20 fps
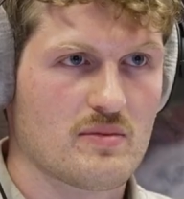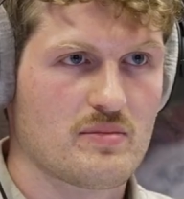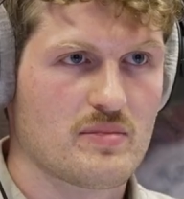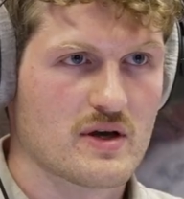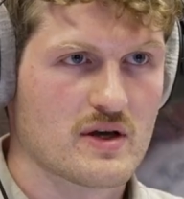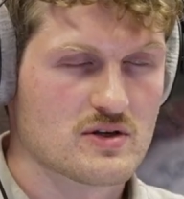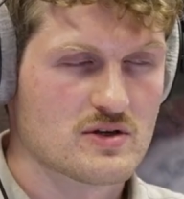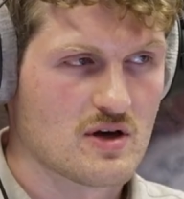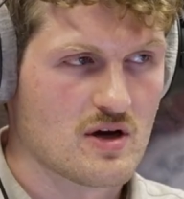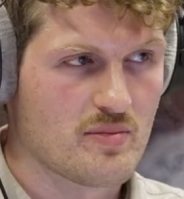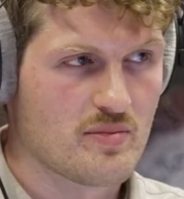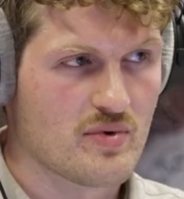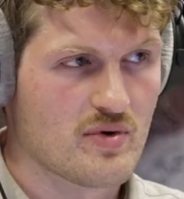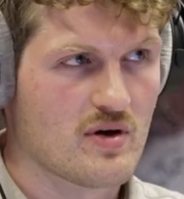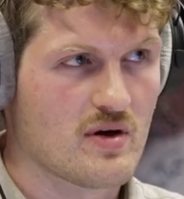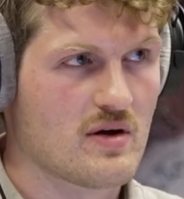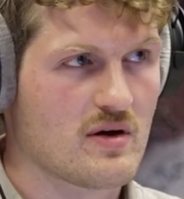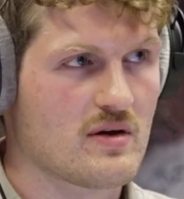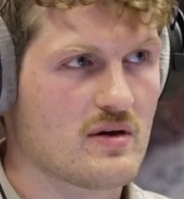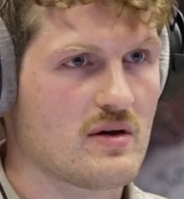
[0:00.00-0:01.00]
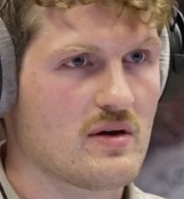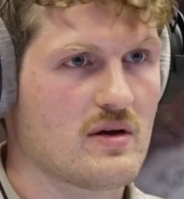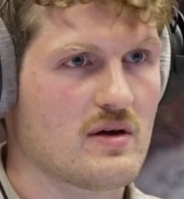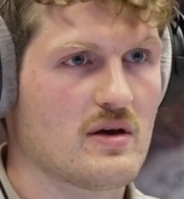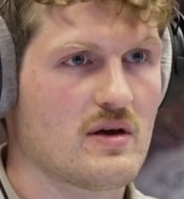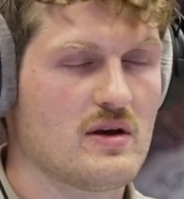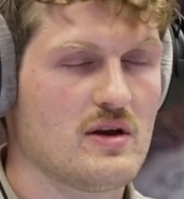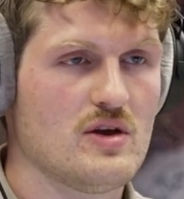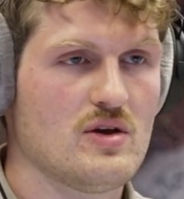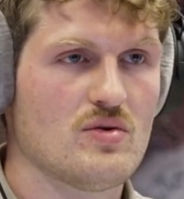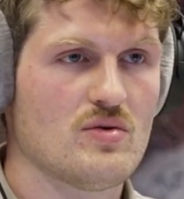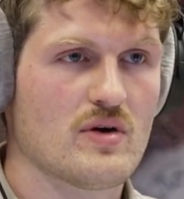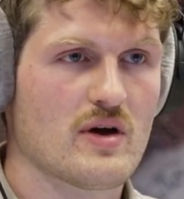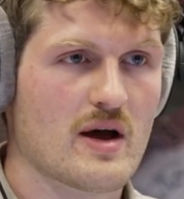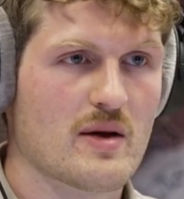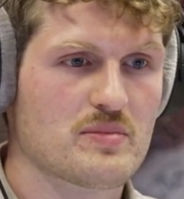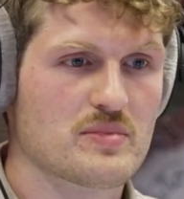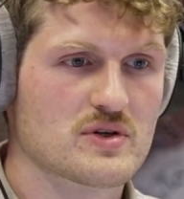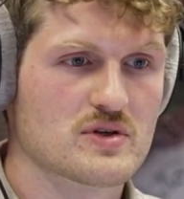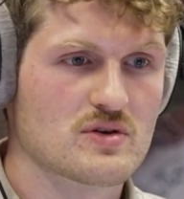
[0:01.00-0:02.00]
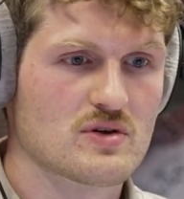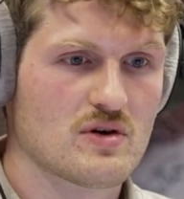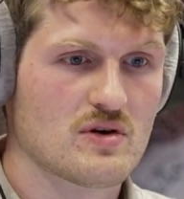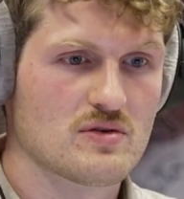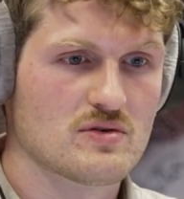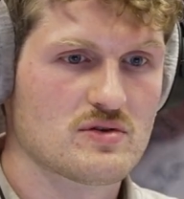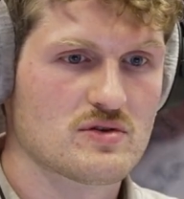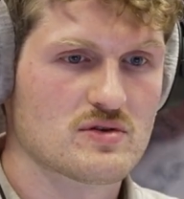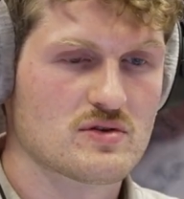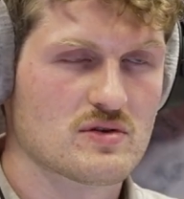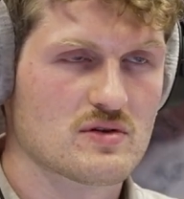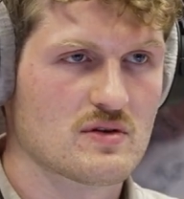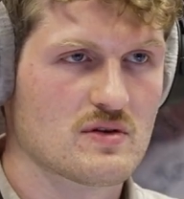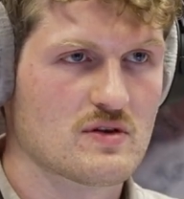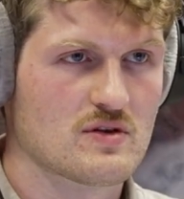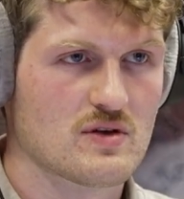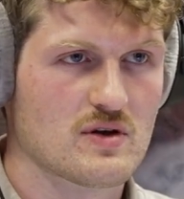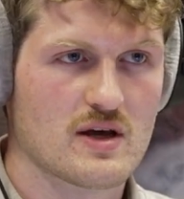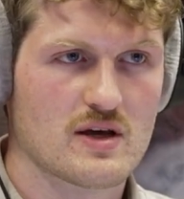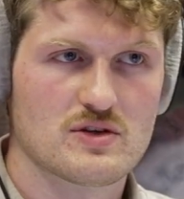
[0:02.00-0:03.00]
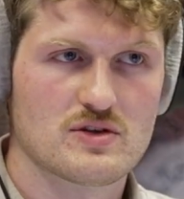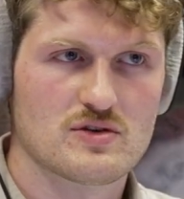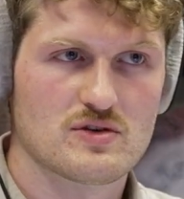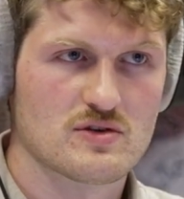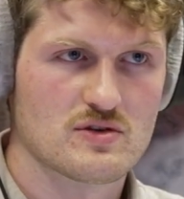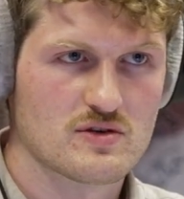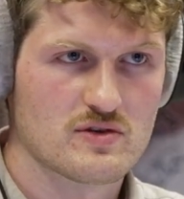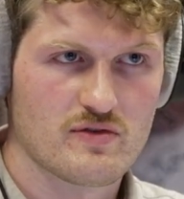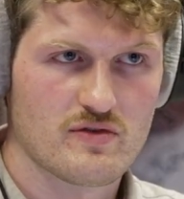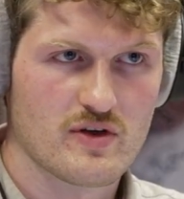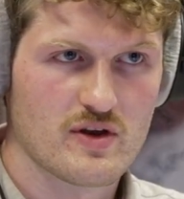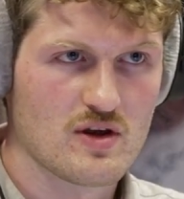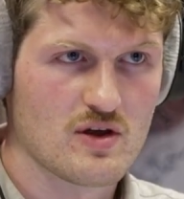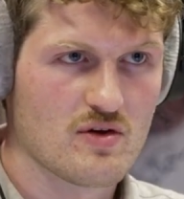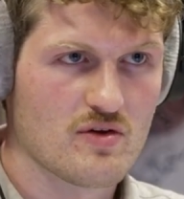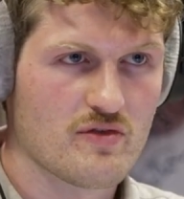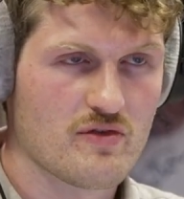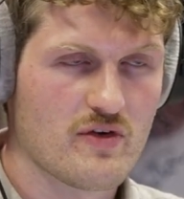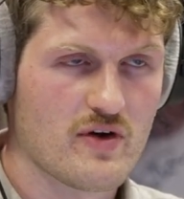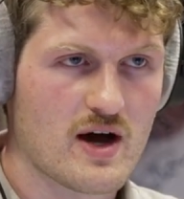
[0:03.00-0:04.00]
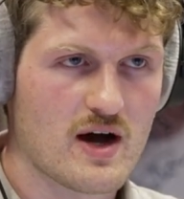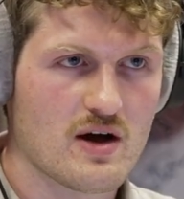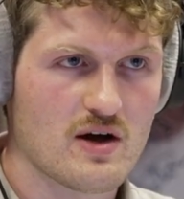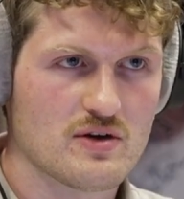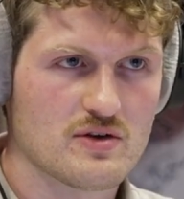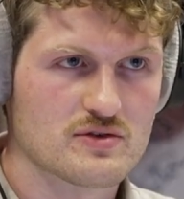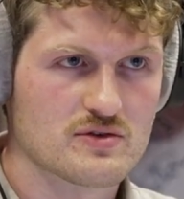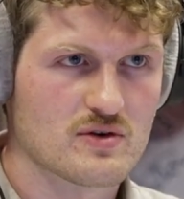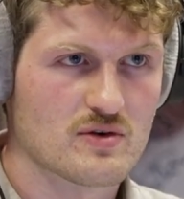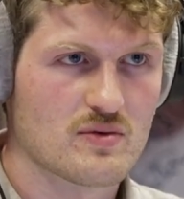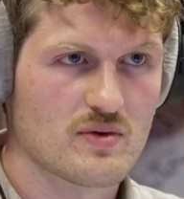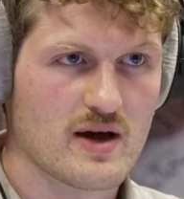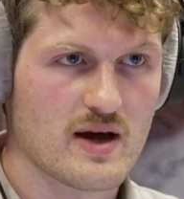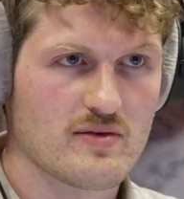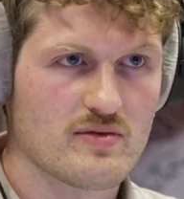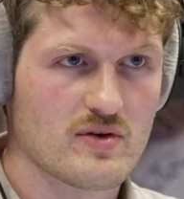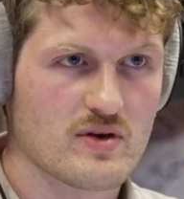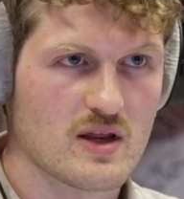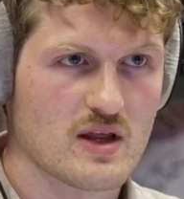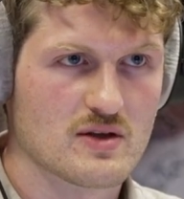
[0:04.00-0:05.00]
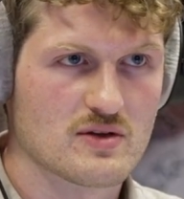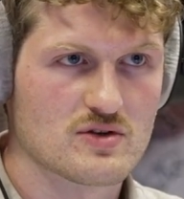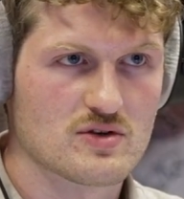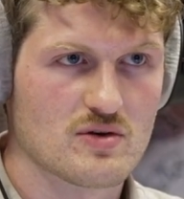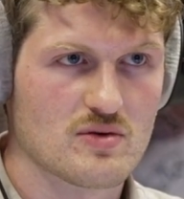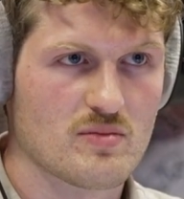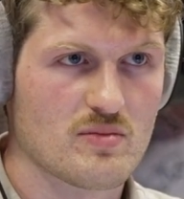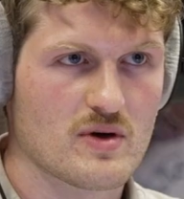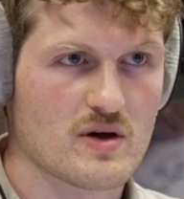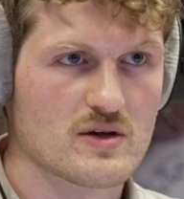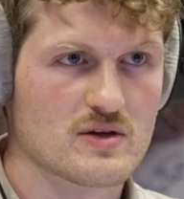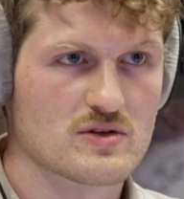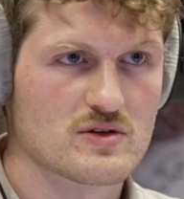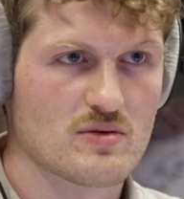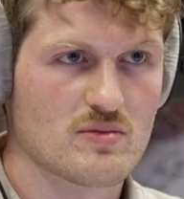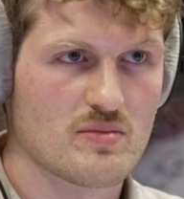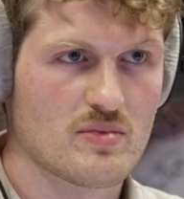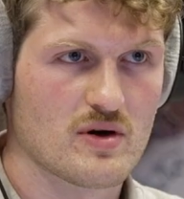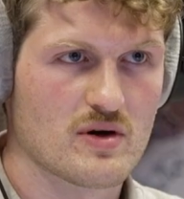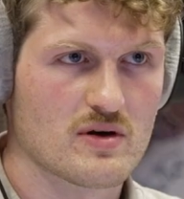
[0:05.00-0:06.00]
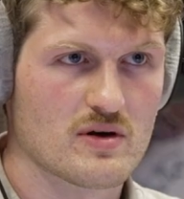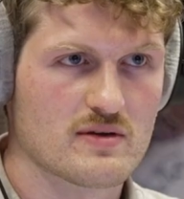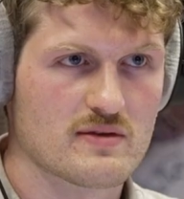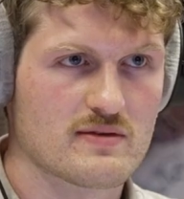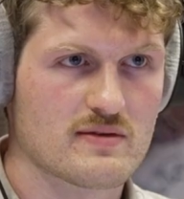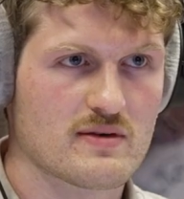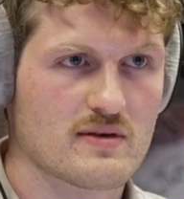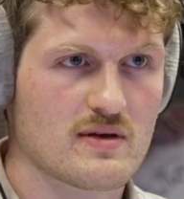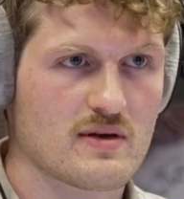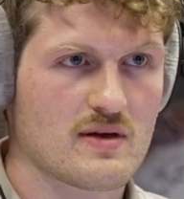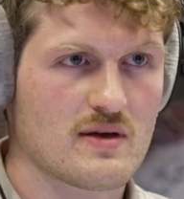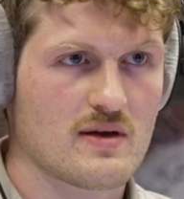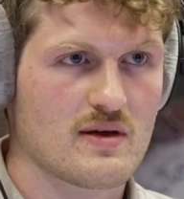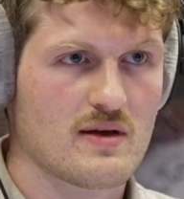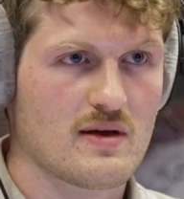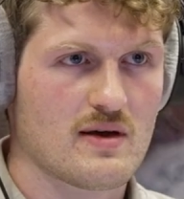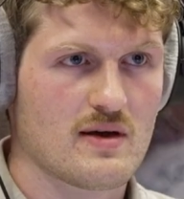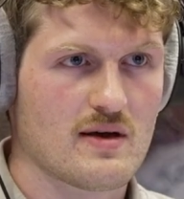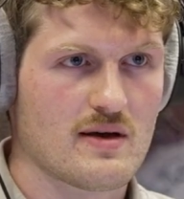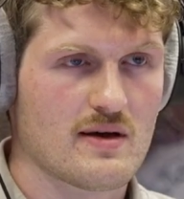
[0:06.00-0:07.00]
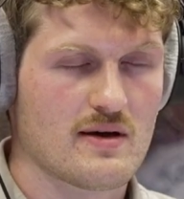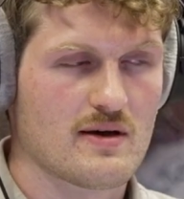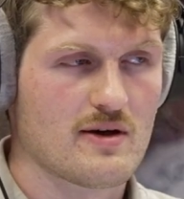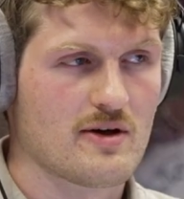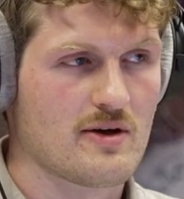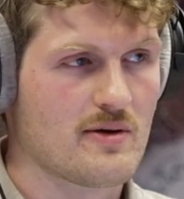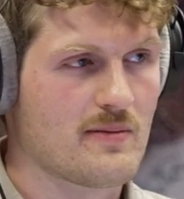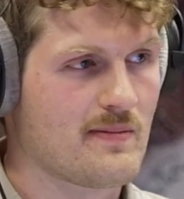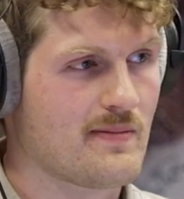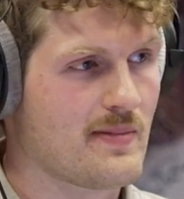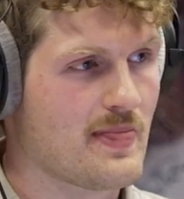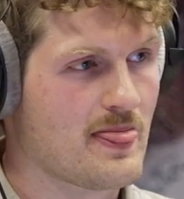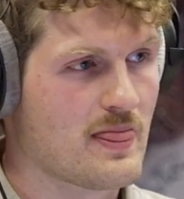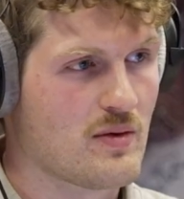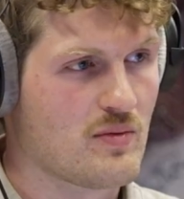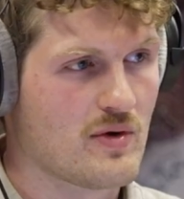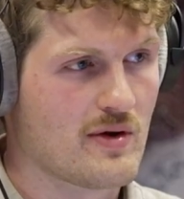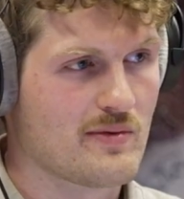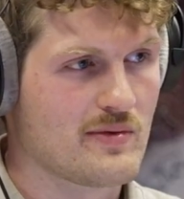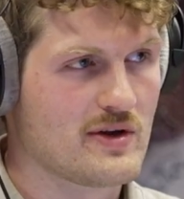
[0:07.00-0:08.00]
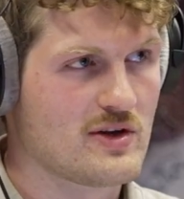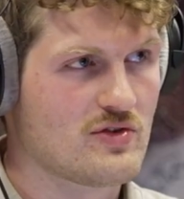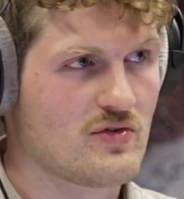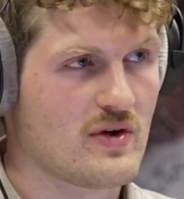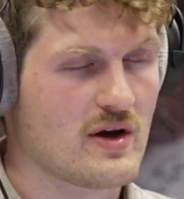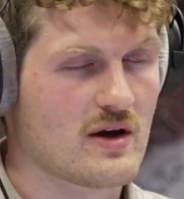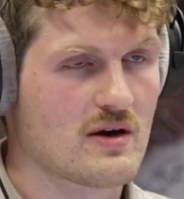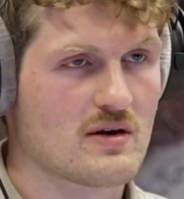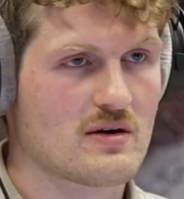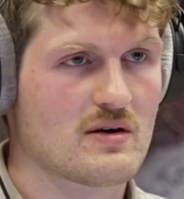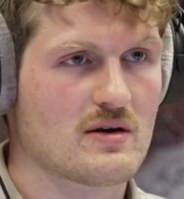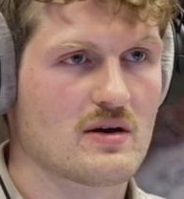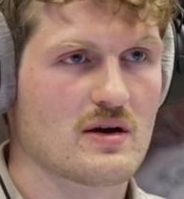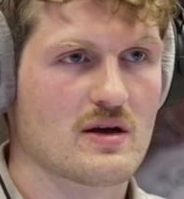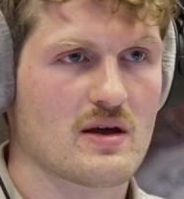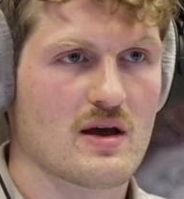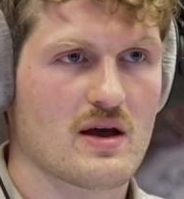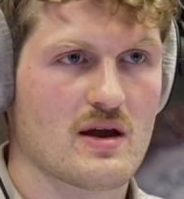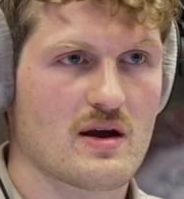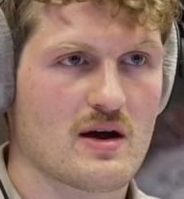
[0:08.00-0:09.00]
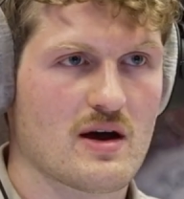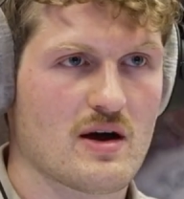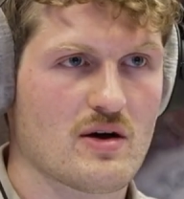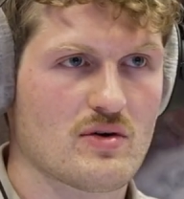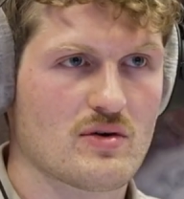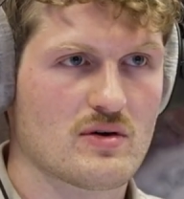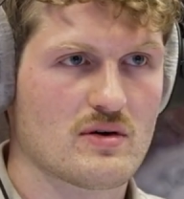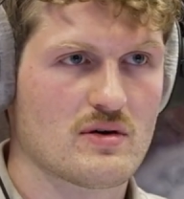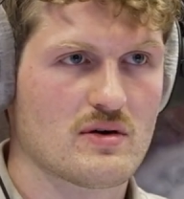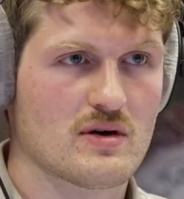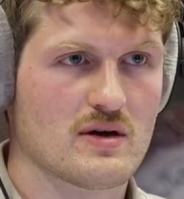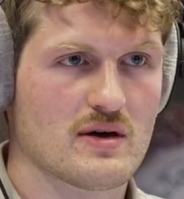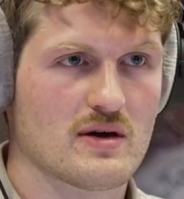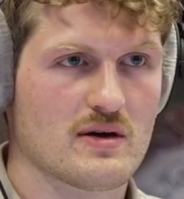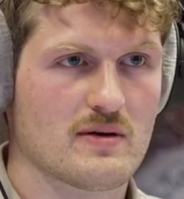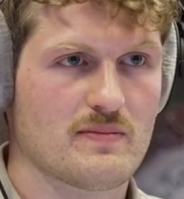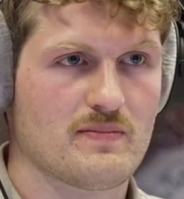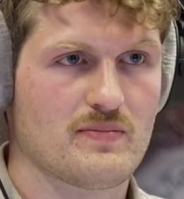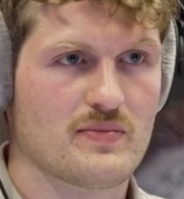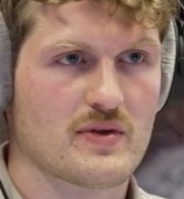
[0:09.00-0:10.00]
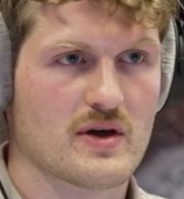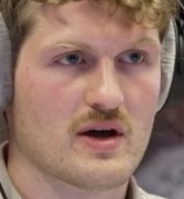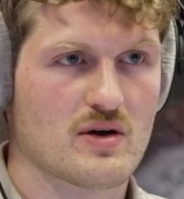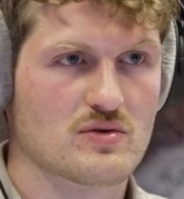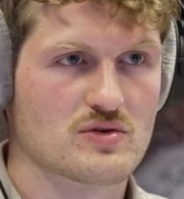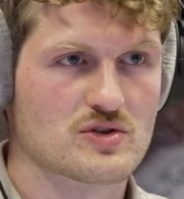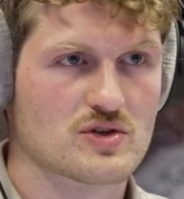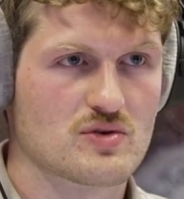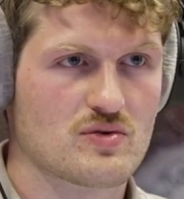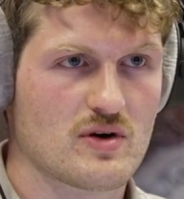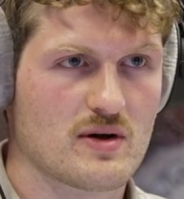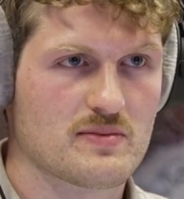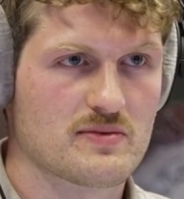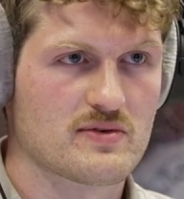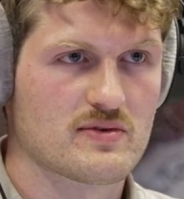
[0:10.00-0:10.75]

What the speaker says: Picks up on new episodes. So that's just video files arriving in some bucket where we trigger again our script